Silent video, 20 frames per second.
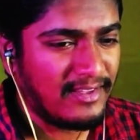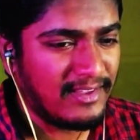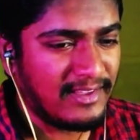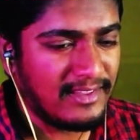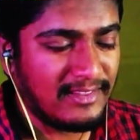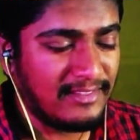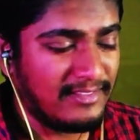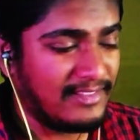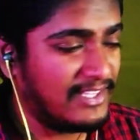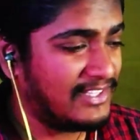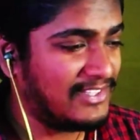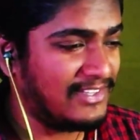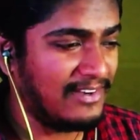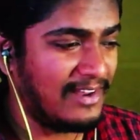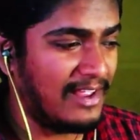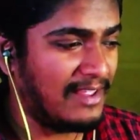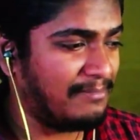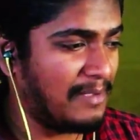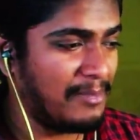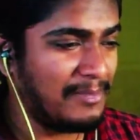this
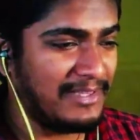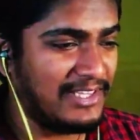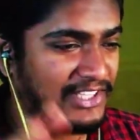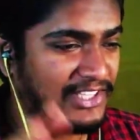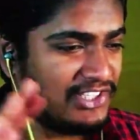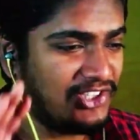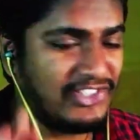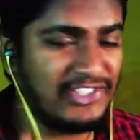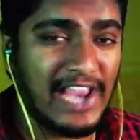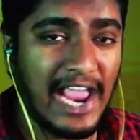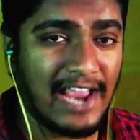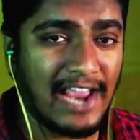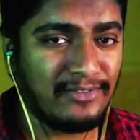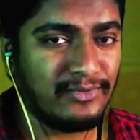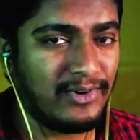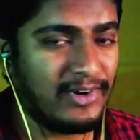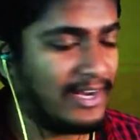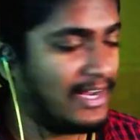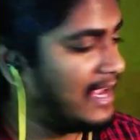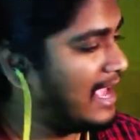i mean this is
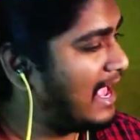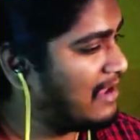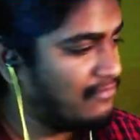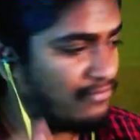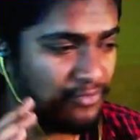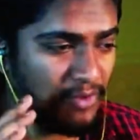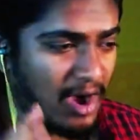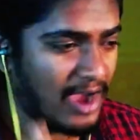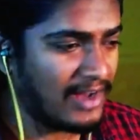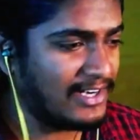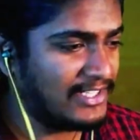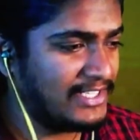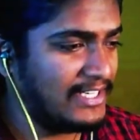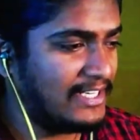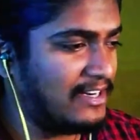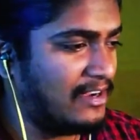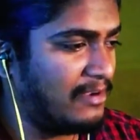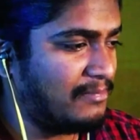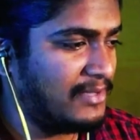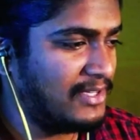january i want it to
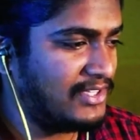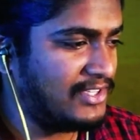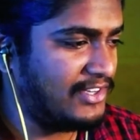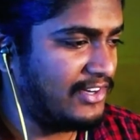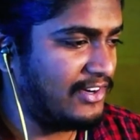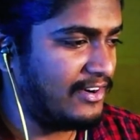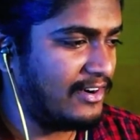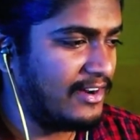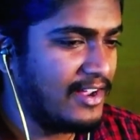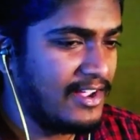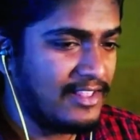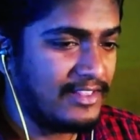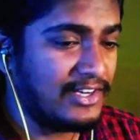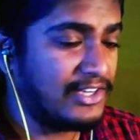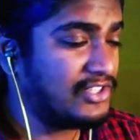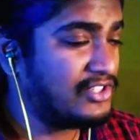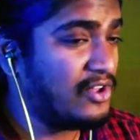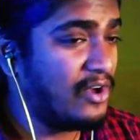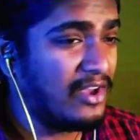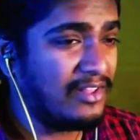come this year
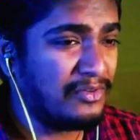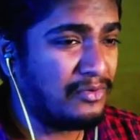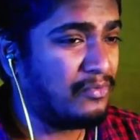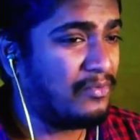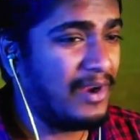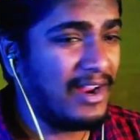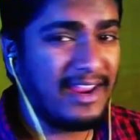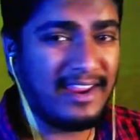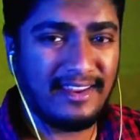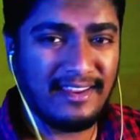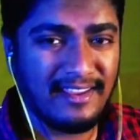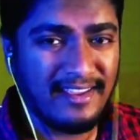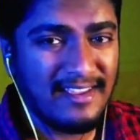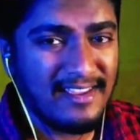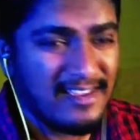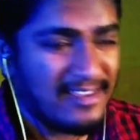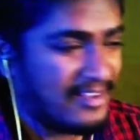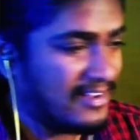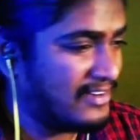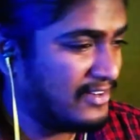there's no other way
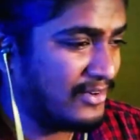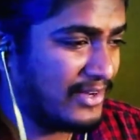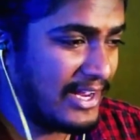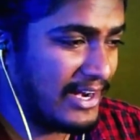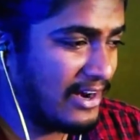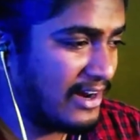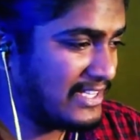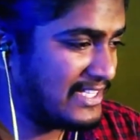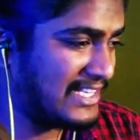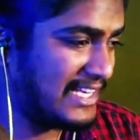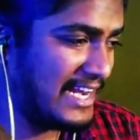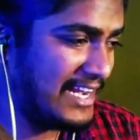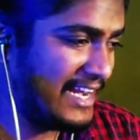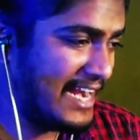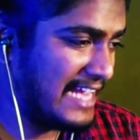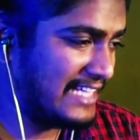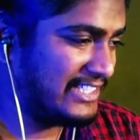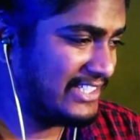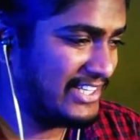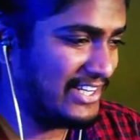you cannot say
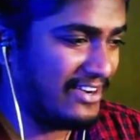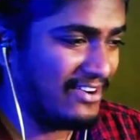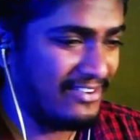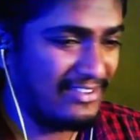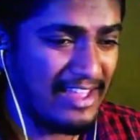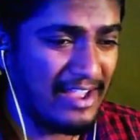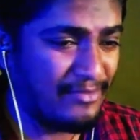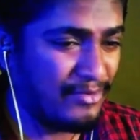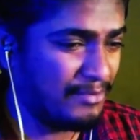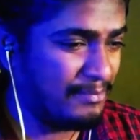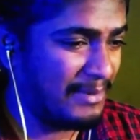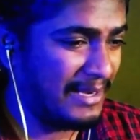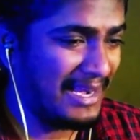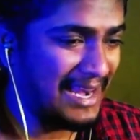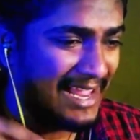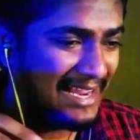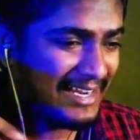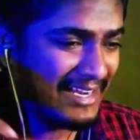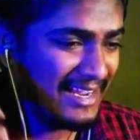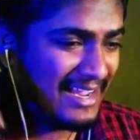next year that would be
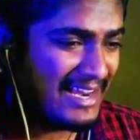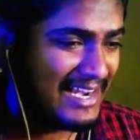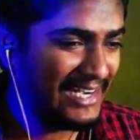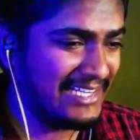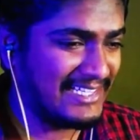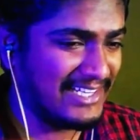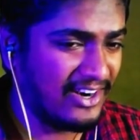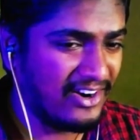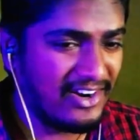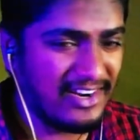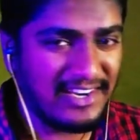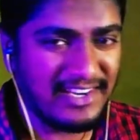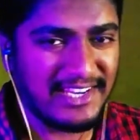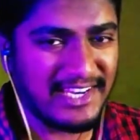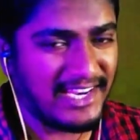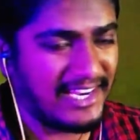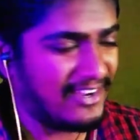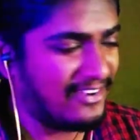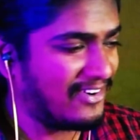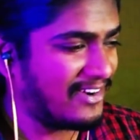like an
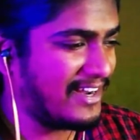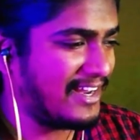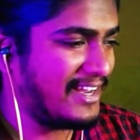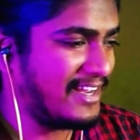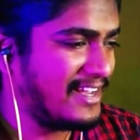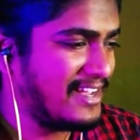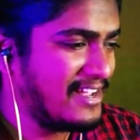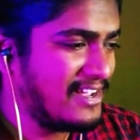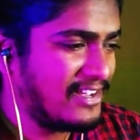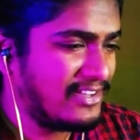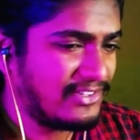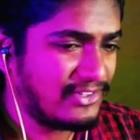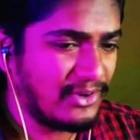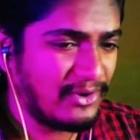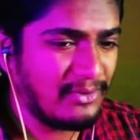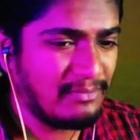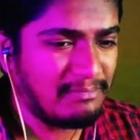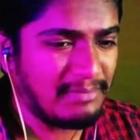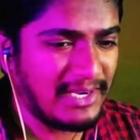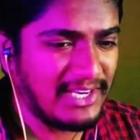eternity okay
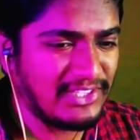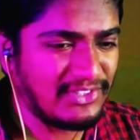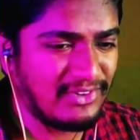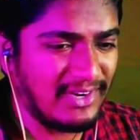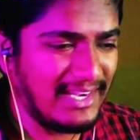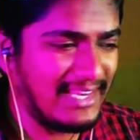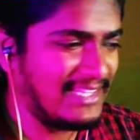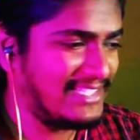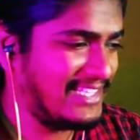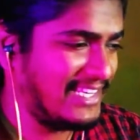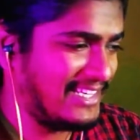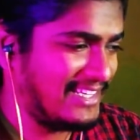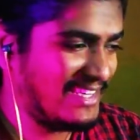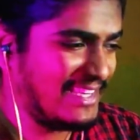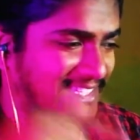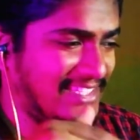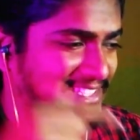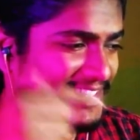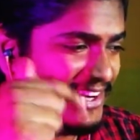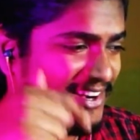so please release it
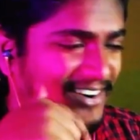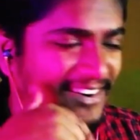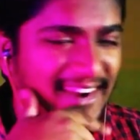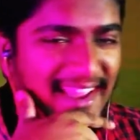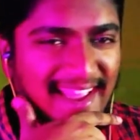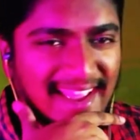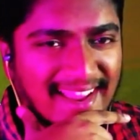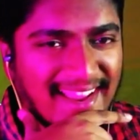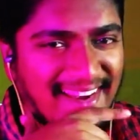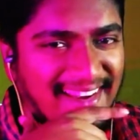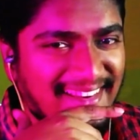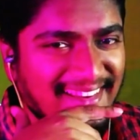this year and